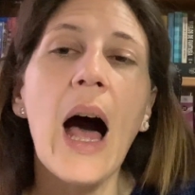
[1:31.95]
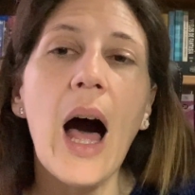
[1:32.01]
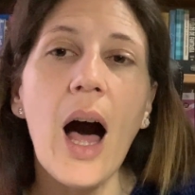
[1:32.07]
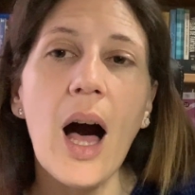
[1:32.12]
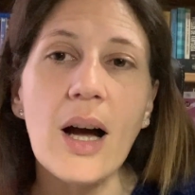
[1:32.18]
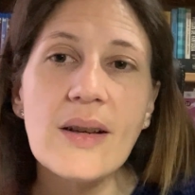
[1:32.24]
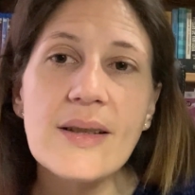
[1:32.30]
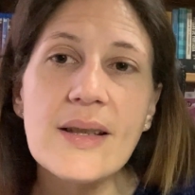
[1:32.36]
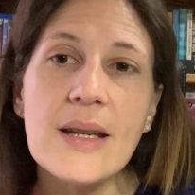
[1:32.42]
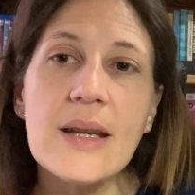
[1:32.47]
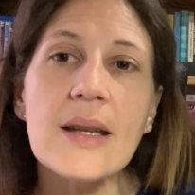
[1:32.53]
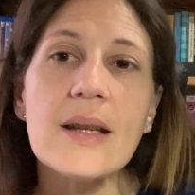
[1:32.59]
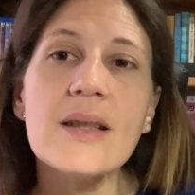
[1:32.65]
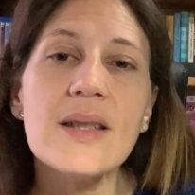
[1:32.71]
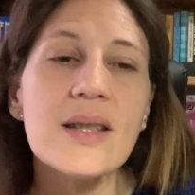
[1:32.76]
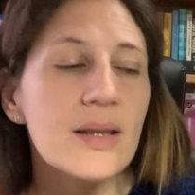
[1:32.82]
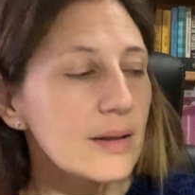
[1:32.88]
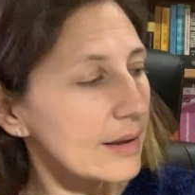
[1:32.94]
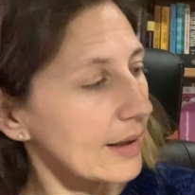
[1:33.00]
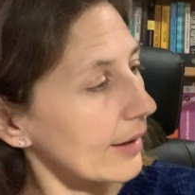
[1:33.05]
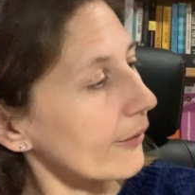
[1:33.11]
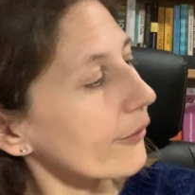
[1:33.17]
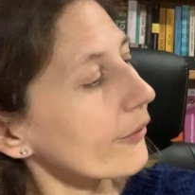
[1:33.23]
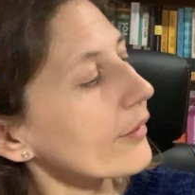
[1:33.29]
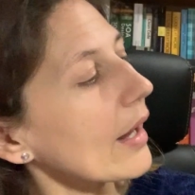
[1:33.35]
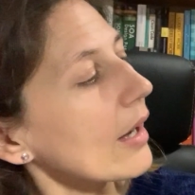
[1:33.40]
oxygen to
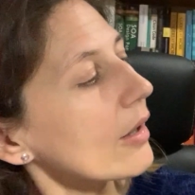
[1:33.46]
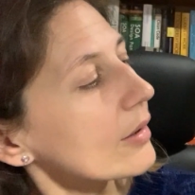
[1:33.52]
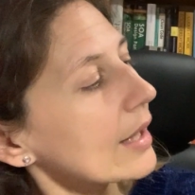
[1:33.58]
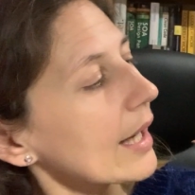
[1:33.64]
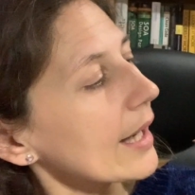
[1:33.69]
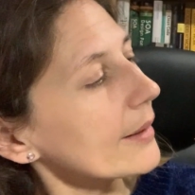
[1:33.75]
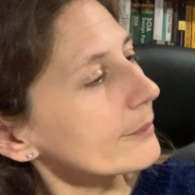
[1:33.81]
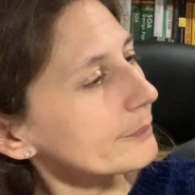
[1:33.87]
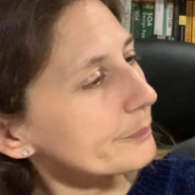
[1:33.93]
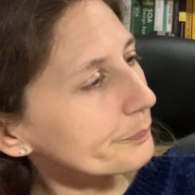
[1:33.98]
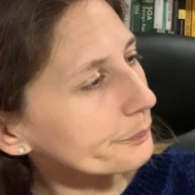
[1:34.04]
live. Okay,